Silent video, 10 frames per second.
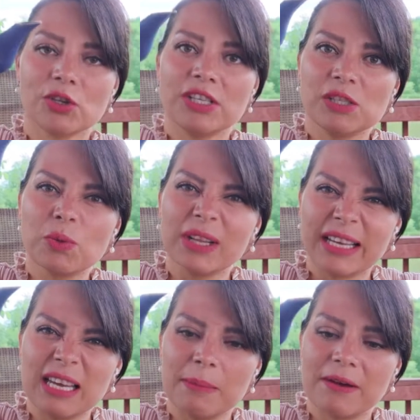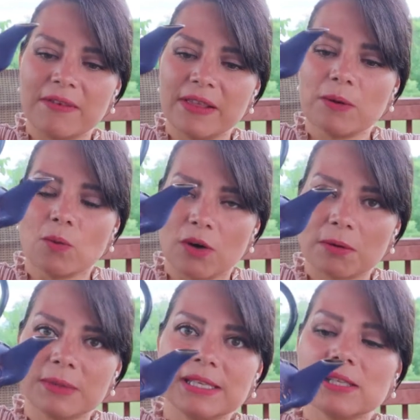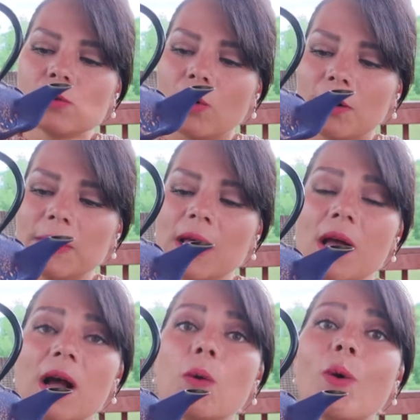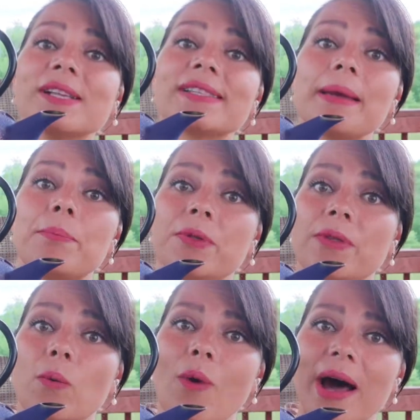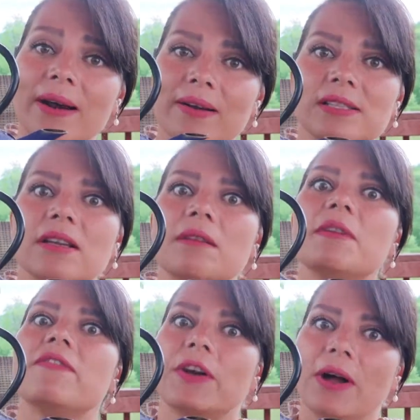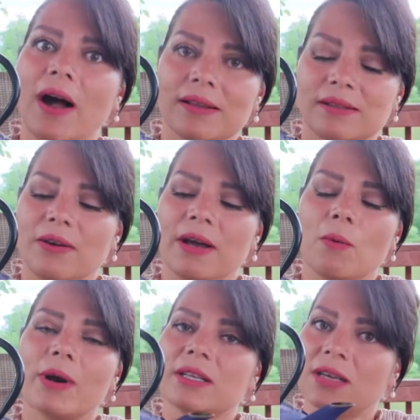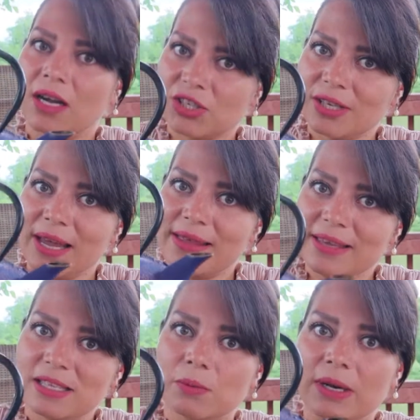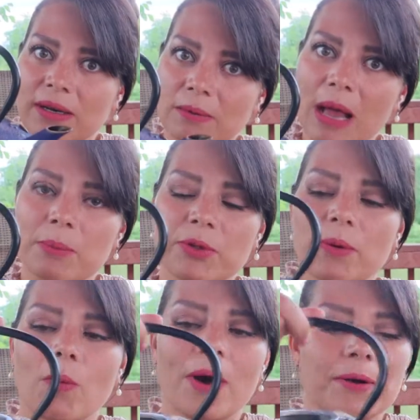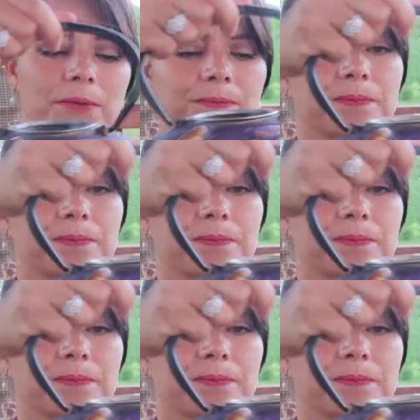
So this will keep everything warm. This is warm. Once I put the water, it's gonna be very hot. So I don't wanna touch it like this when I put the water.